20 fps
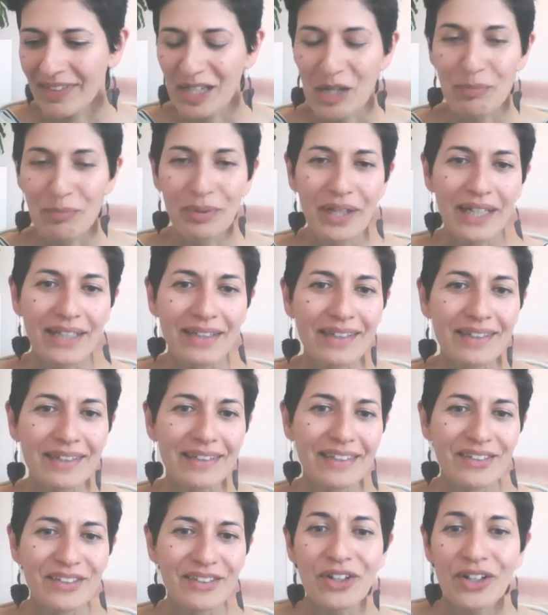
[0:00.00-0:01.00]
applied
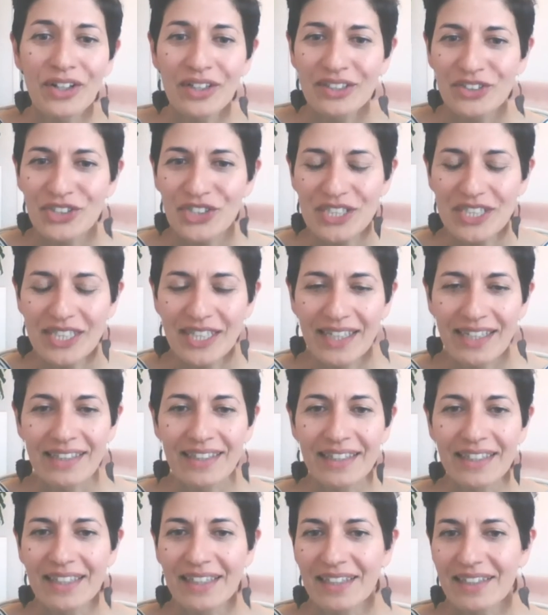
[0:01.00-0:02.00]
kinesiology
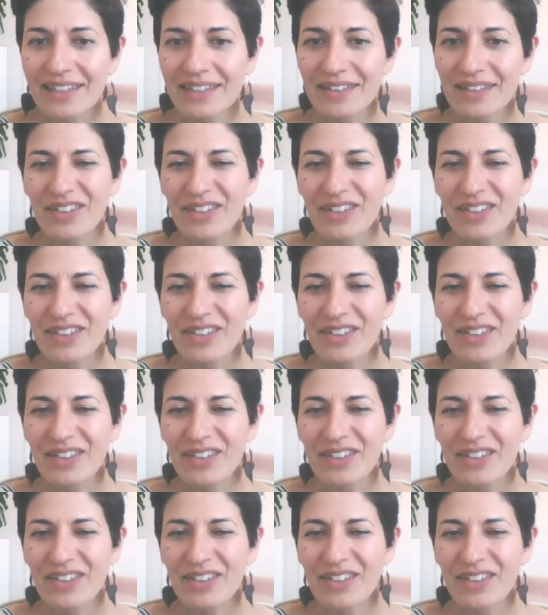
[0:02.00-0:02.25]
techniques,